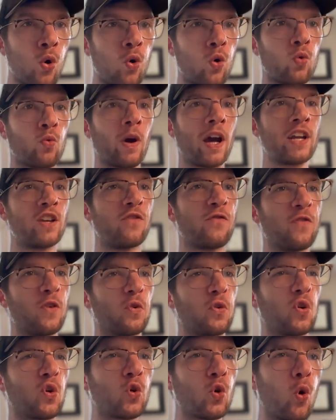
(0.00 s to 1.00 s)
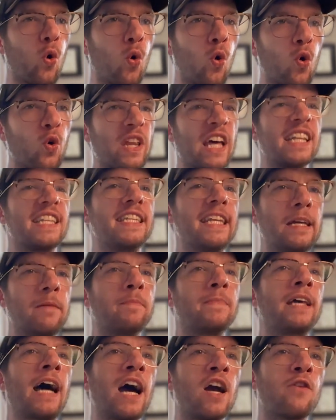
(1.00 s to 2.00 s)
right, you feel your core, that deep
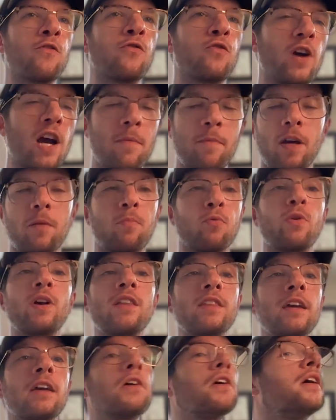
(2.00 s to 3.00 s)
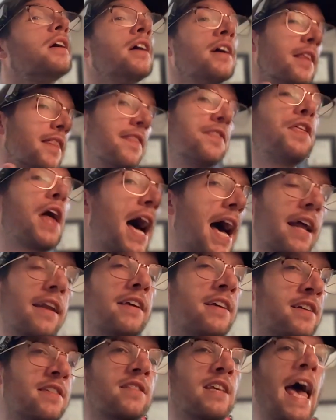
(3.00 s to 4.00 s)
diaphragmic breathing, that
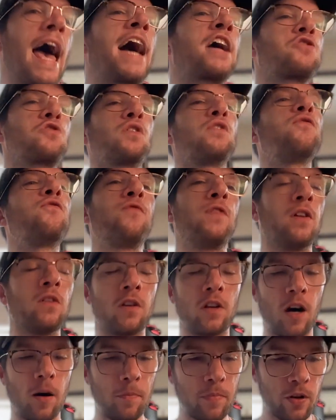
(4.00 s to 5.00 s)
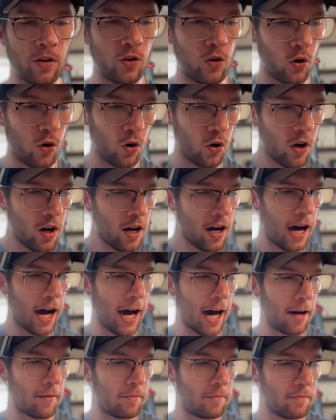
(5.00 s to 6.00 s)
is actually filling up your
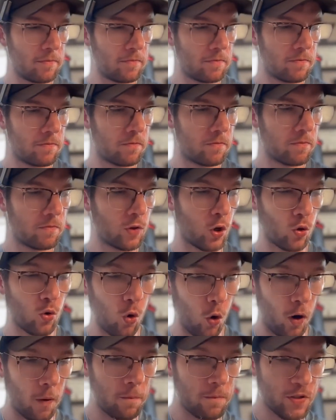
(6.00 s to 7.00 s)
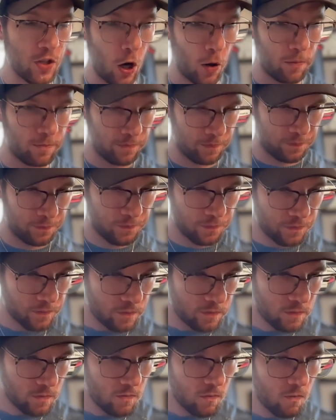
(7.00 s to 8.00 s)
core. So
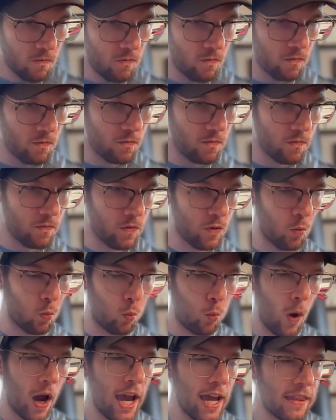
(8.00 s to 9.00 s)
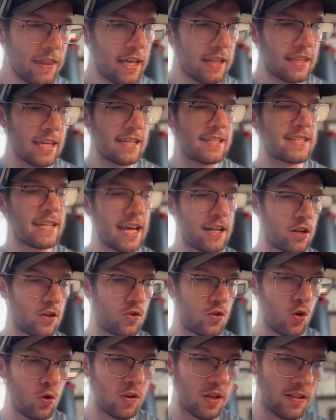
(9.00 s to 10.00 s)
the way that they say to
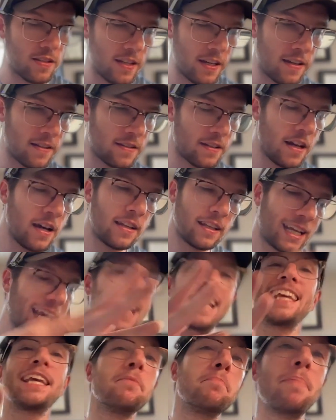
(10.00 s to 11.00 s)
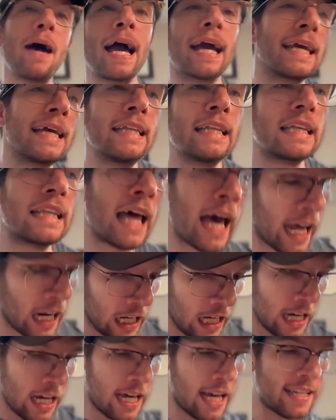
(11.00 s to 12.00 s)
do this is to kind of get back into that
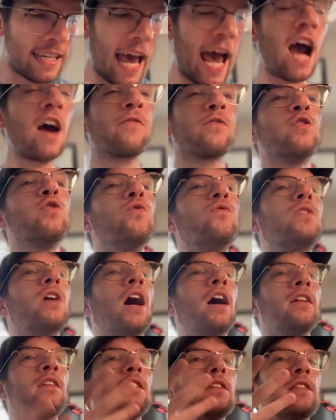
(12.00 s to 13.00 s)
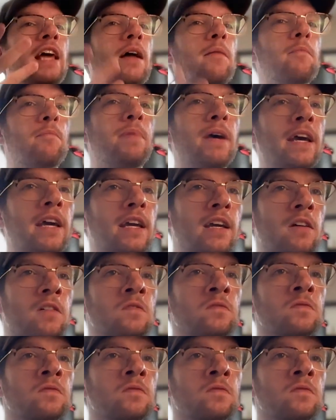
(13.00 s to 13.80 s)
is after you've done that big